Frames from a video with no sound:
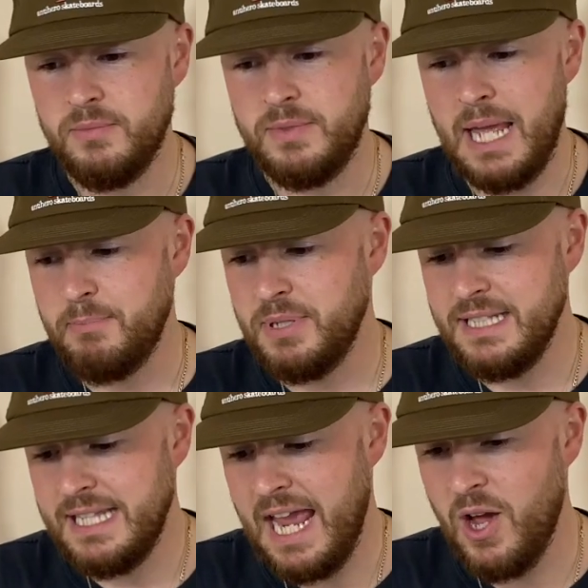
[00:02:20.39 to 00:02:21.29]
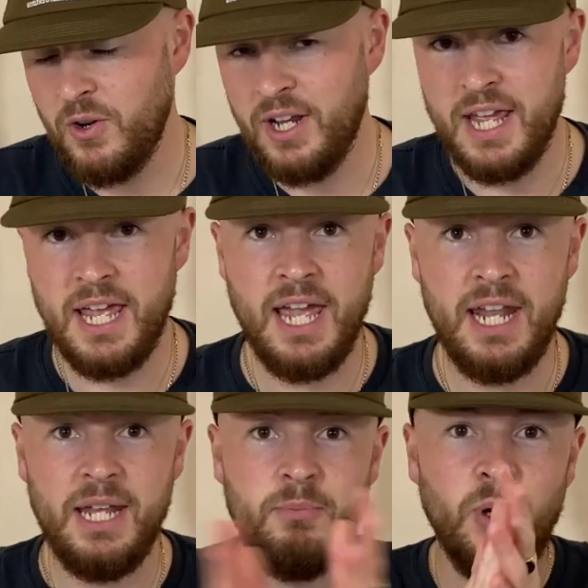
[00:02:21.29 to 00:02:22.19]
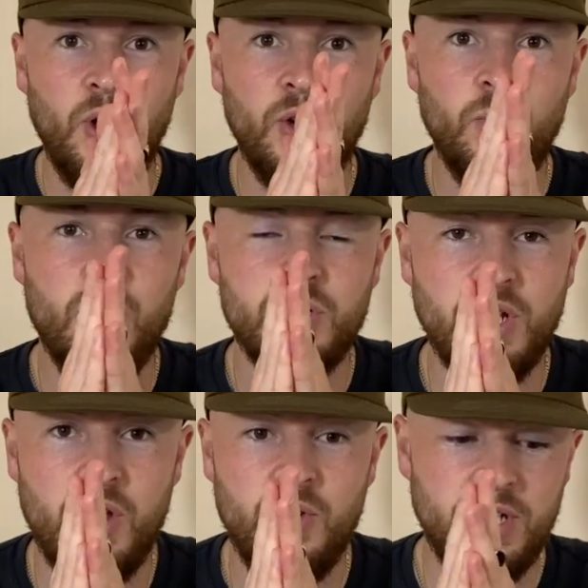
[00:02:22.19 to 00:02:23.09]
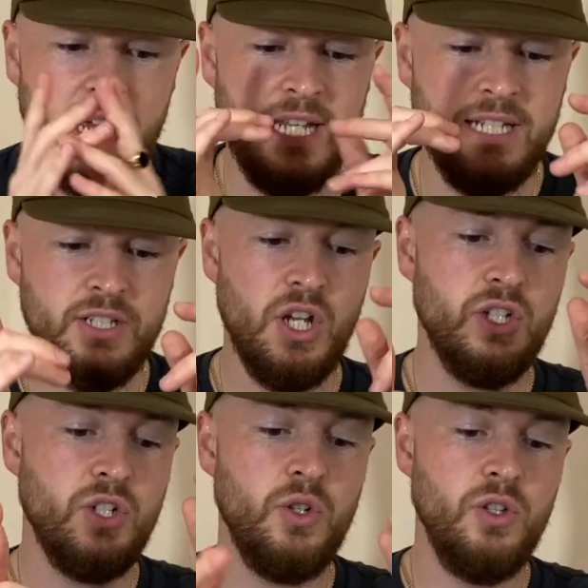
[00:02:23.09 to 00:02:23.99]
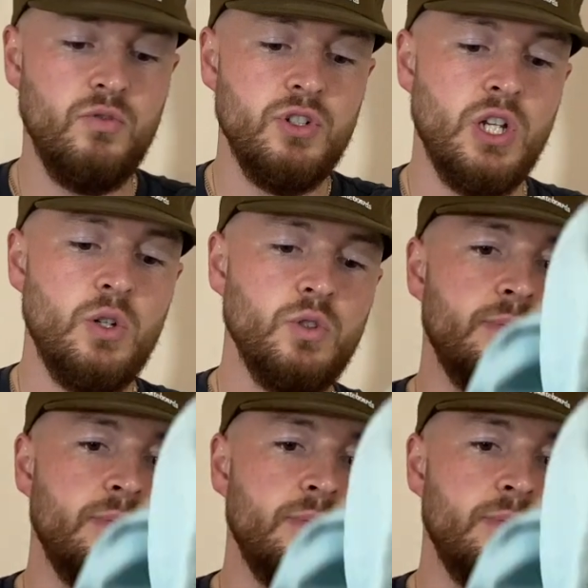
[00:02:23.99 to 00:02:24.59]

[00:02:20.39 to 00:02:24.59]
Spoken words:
dampened down and then put on a wash load and then show you the results.